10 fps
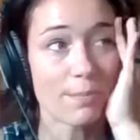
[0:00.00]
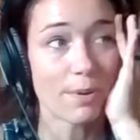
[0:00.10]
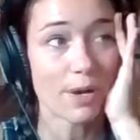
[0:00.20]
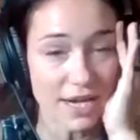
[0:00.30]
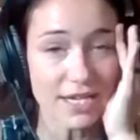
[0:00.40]

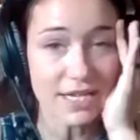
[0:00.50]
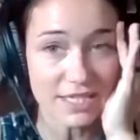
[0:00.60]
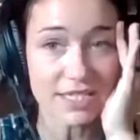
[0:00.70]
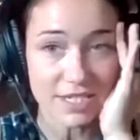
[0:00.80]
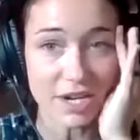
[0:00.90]
but I
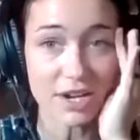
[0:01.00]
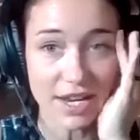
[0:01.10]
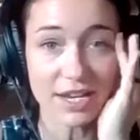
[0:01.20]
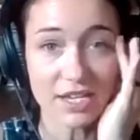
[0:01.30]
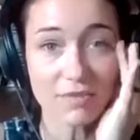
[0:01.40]
need to start
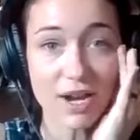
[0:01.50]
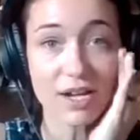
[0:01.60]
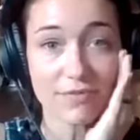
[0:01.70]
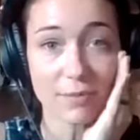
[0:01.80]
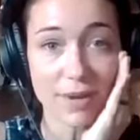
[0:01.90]
getting
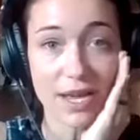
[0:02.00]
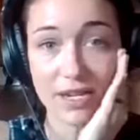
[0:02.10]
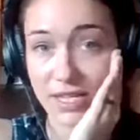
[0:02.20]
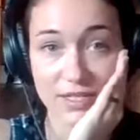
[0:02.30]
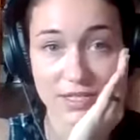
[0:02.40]
ready for
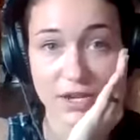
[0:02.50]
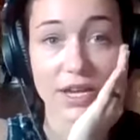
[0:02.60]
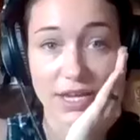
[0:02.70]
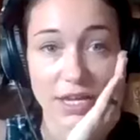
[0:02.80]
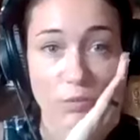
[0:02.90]
bed.
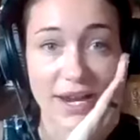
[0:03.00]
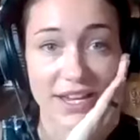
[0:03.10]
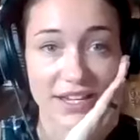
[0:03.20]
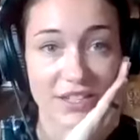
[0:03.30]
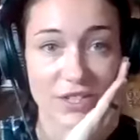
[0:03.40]
It can
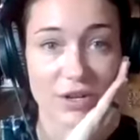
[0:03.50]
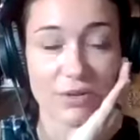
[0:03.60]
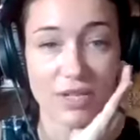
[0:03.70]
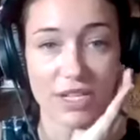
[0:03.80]
wait, you know,